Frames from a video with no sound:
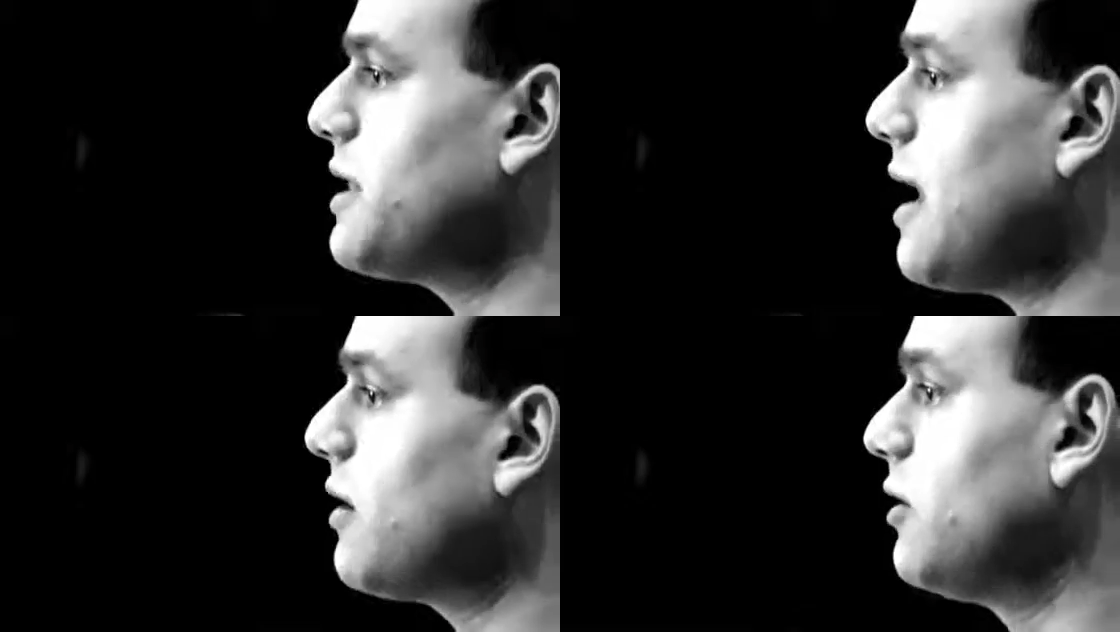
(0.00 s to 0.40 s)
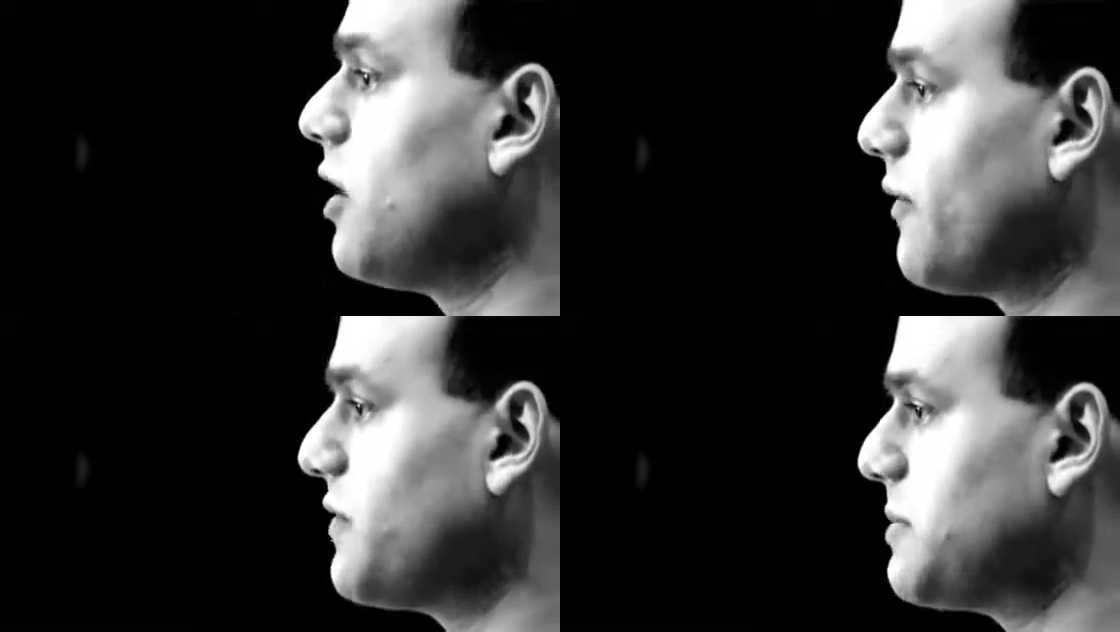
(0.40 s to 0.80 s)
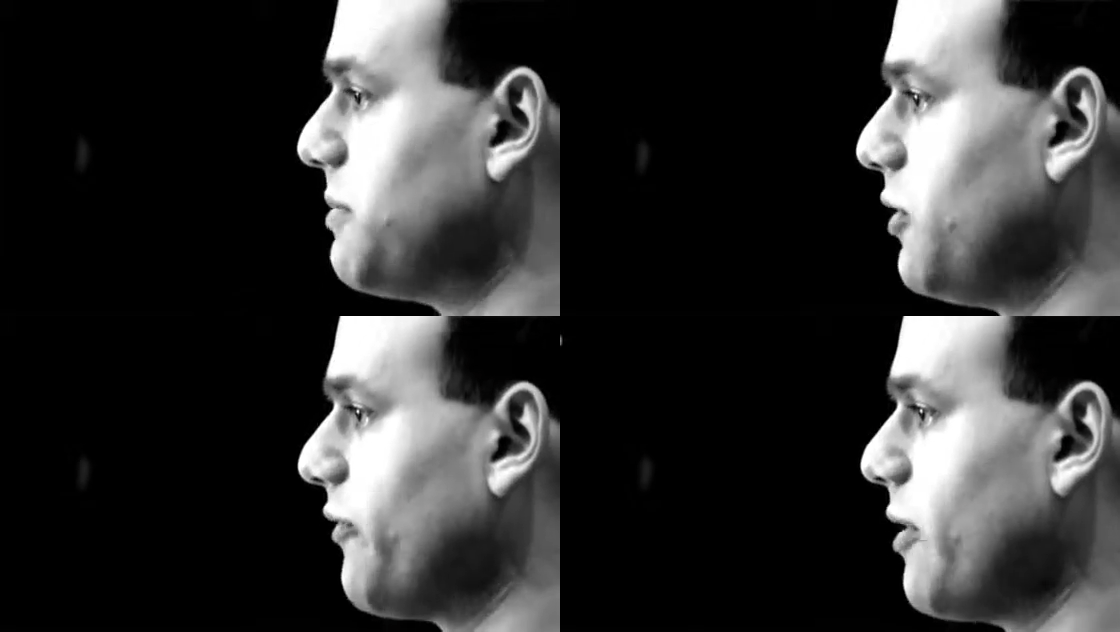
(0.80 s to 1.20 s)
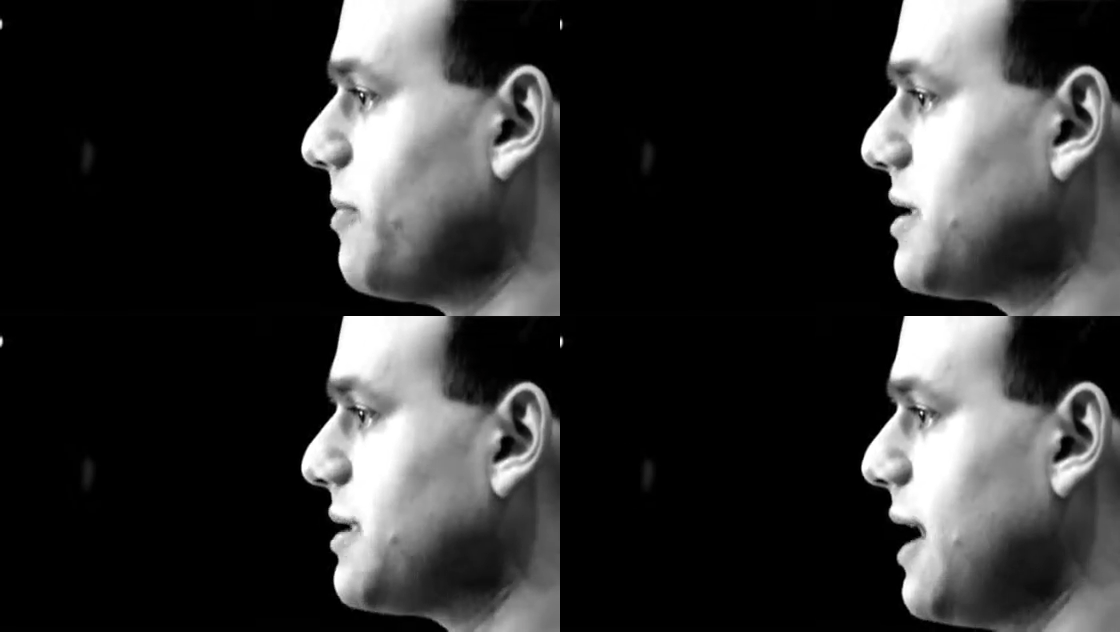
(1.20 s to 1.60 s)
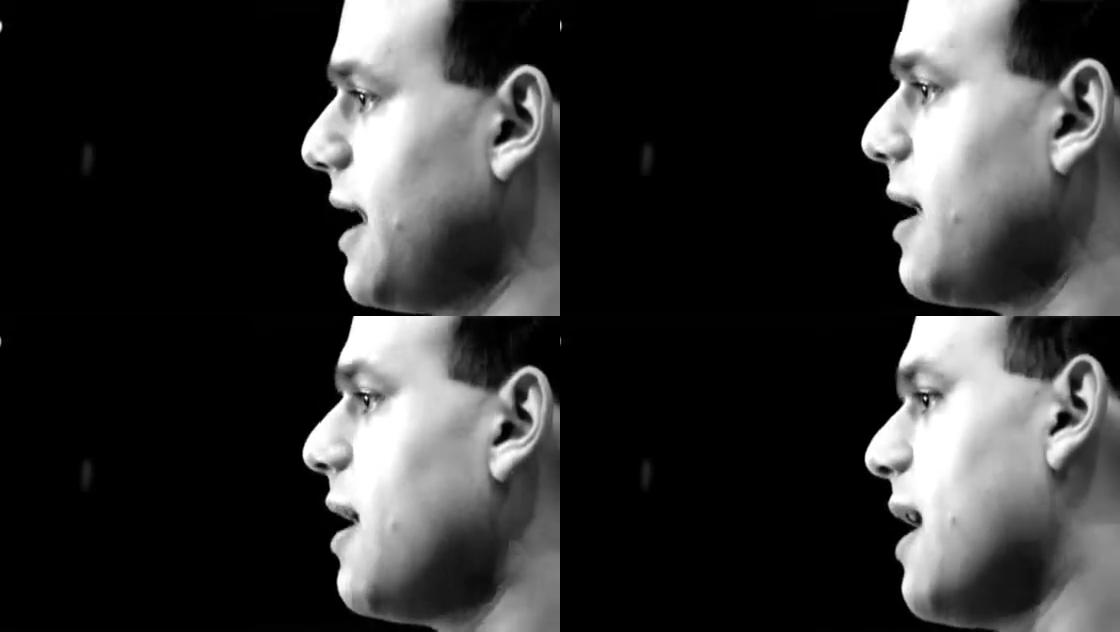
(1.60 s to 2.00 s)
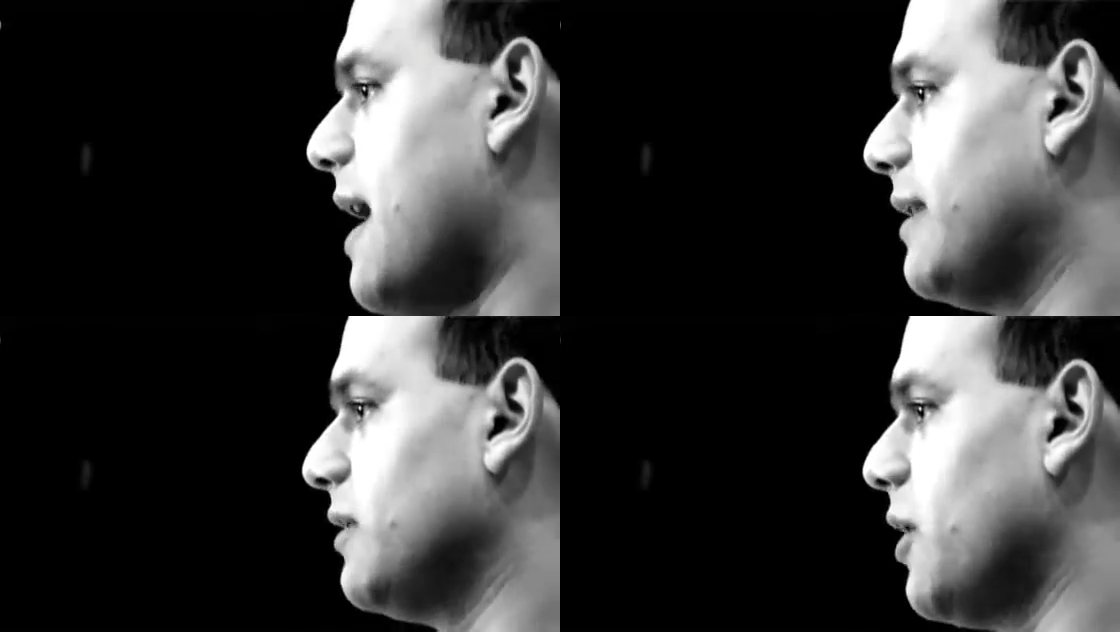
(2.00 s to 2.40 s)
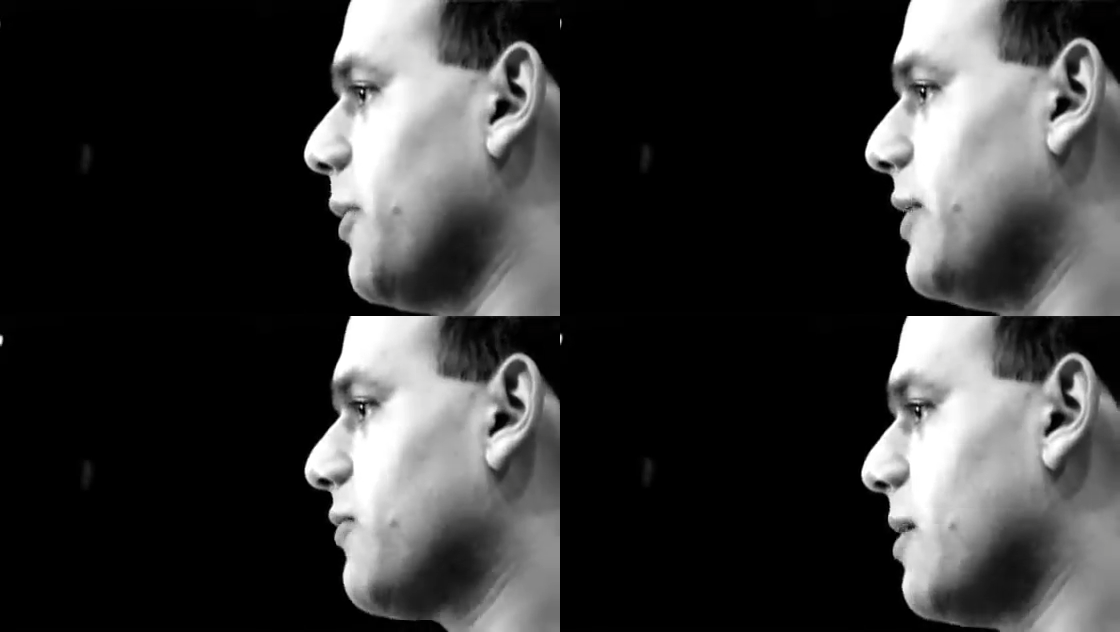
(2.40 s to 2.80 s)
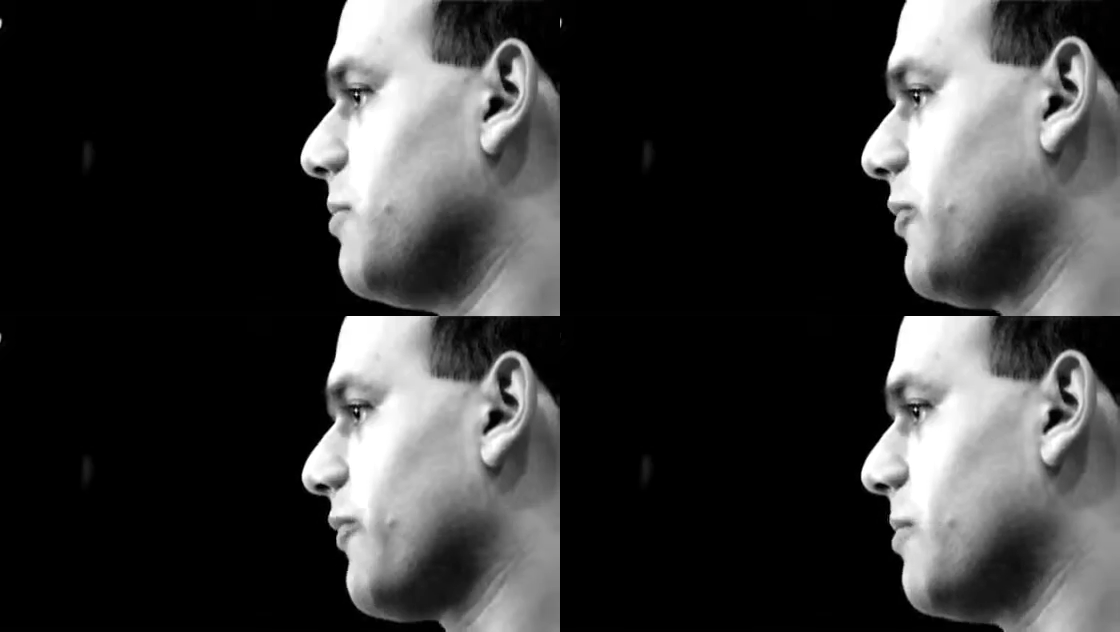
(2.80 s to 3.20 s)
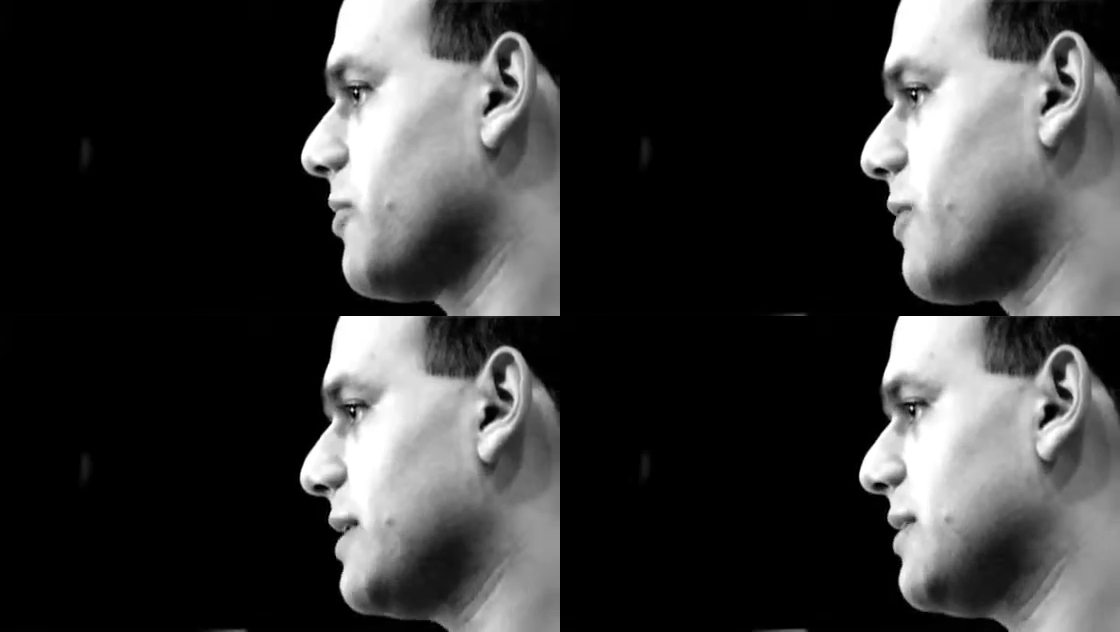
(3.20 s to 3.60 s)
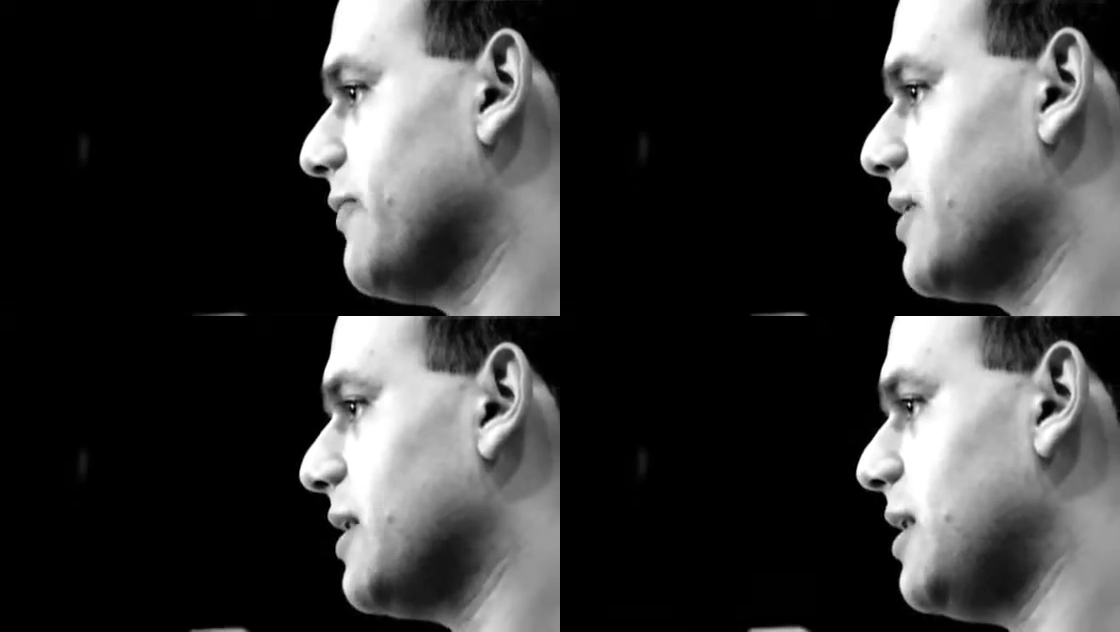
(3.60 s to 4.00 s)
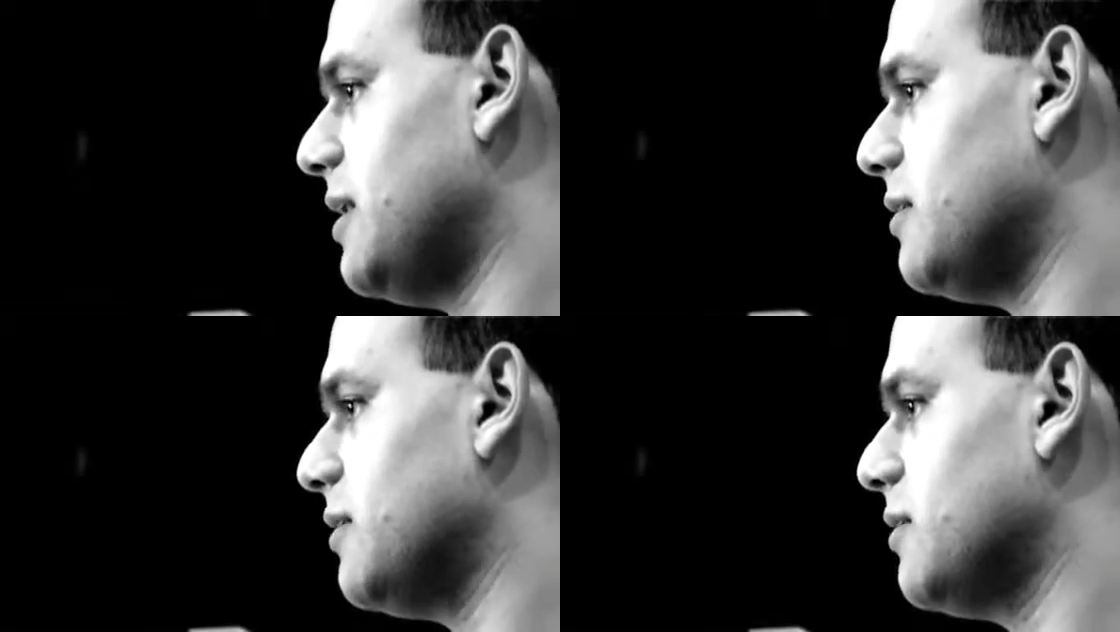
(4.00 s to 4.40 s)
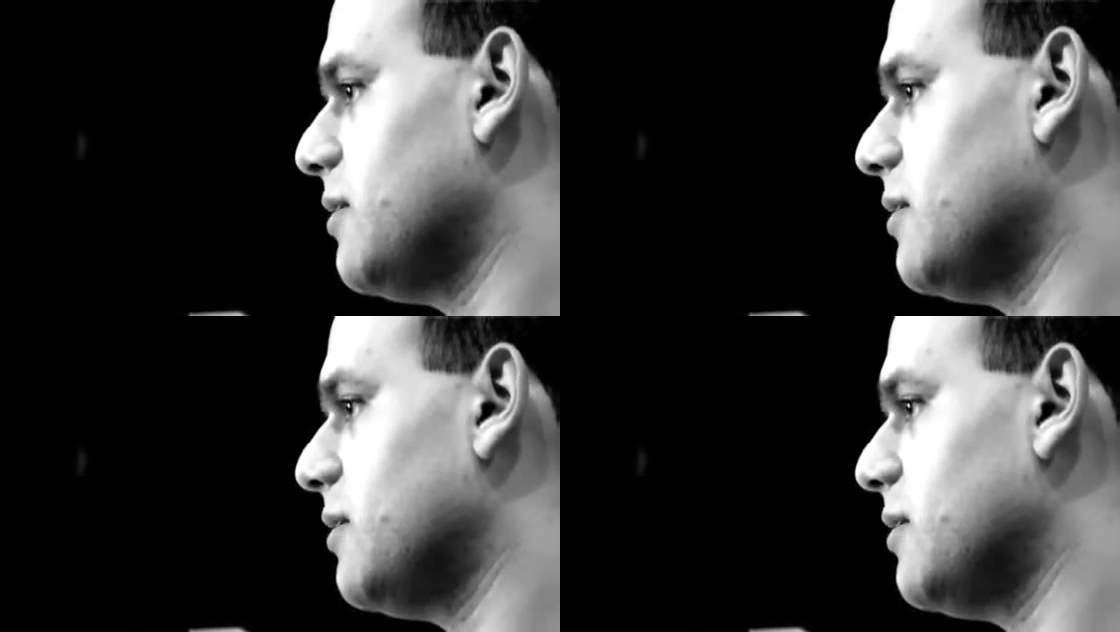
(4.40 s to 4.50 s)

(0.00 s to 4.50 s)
without a lot of spill from the snare and low-end rumble from the rest of the kit.